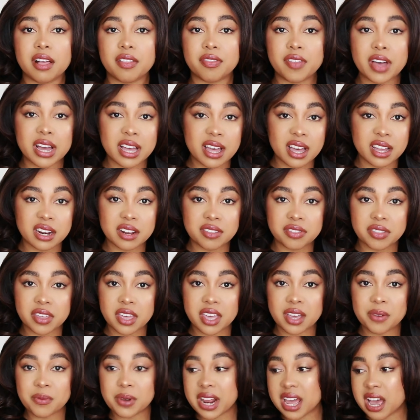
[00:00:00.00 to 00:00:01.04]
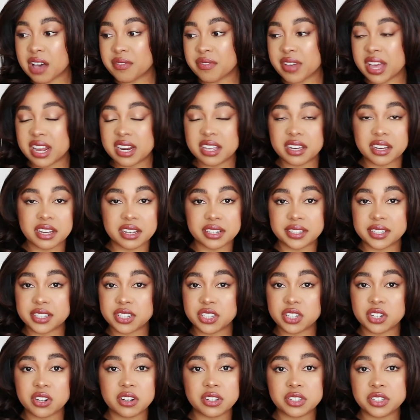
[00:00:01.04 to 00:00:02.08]
That kind of thing. When I have any
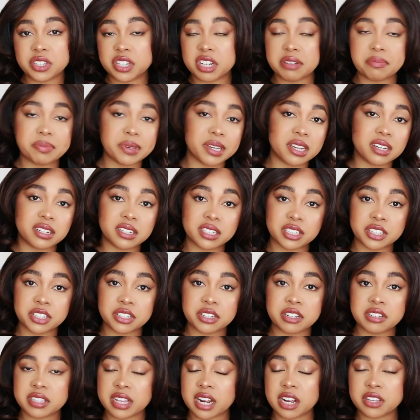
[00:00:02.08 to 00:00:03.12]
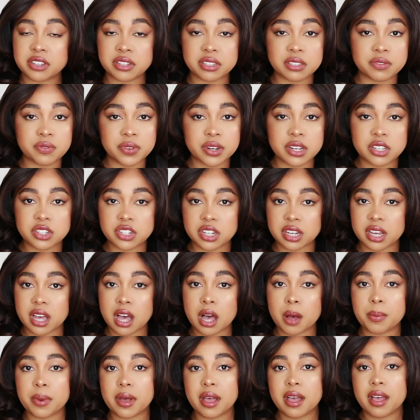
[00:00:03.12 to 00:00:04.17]
conditioners, cheapy conditioners that are just finishing
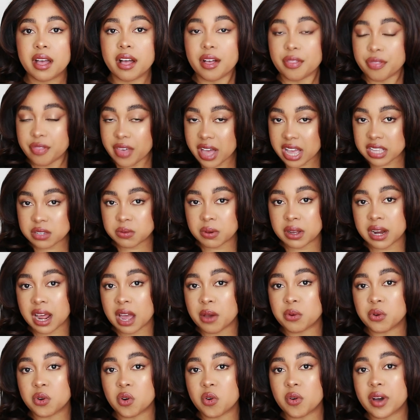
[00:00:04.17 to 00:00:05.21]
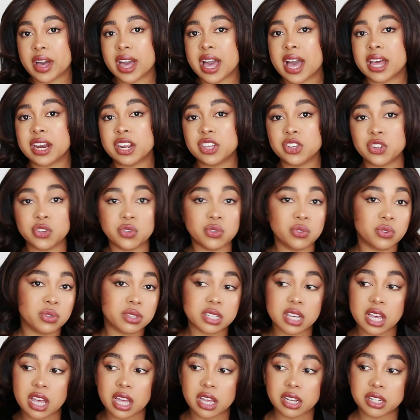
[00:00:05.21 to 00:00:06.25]
up, that's what I will go ahead and use
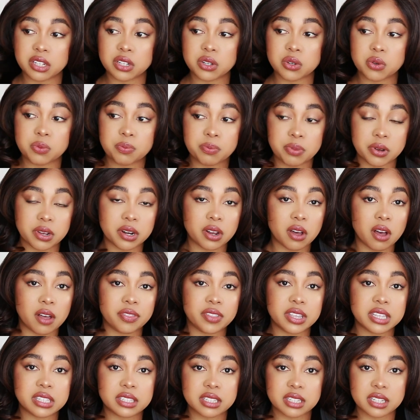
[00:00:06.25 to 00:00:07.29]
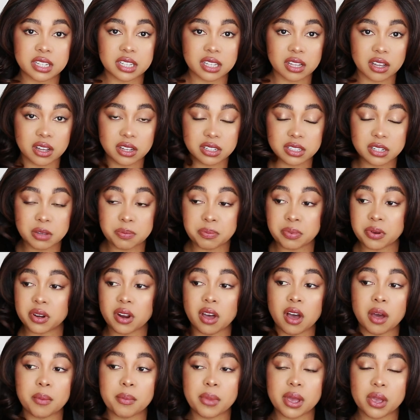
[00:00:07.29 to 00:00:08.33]
to put on this, to put
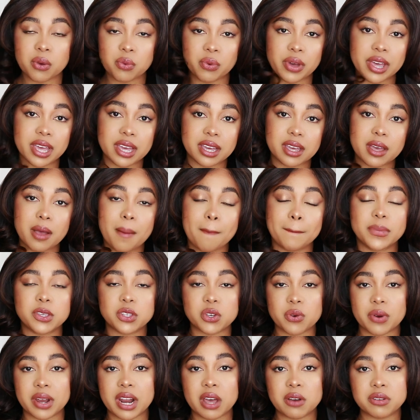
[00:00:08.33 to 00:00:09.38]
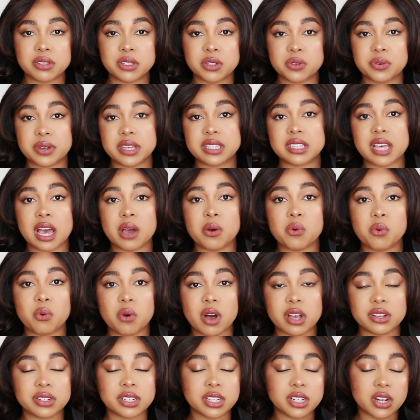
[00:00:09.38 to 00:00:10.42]
on my wig. So what I'll do is I'll
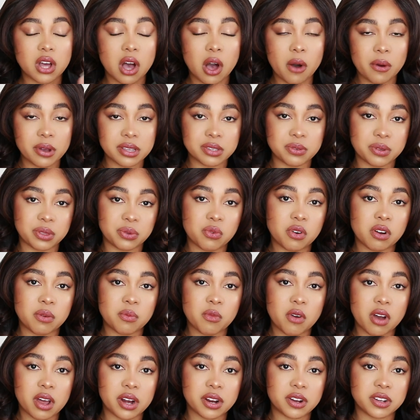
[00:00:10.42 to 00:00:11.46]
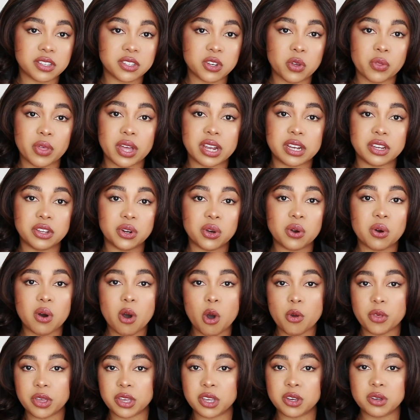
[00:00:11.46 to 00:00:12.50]
wash it always with warm water so that, you know,
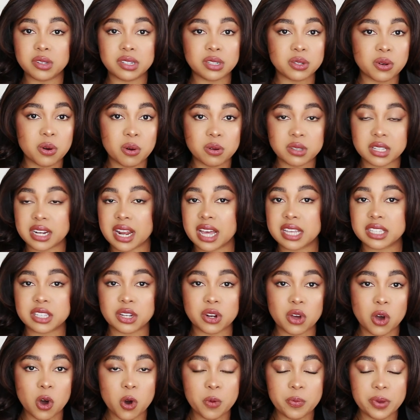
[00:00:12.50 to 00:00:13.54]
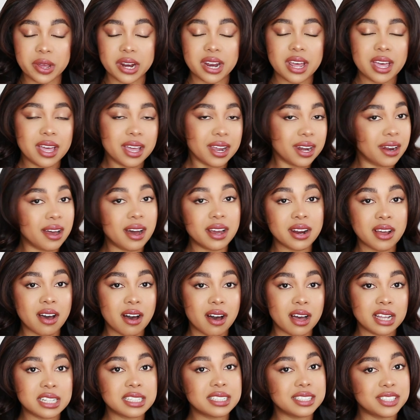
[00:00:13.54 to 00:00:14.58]
all the cuticles are nice and open. Not
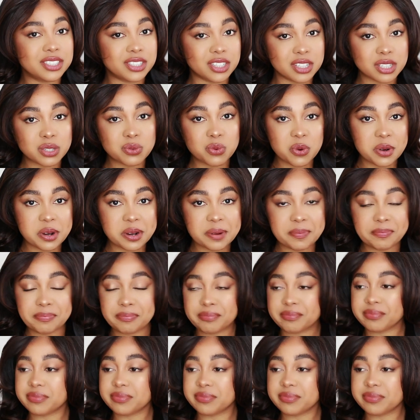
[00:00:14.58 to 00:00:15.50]
hot, just warm.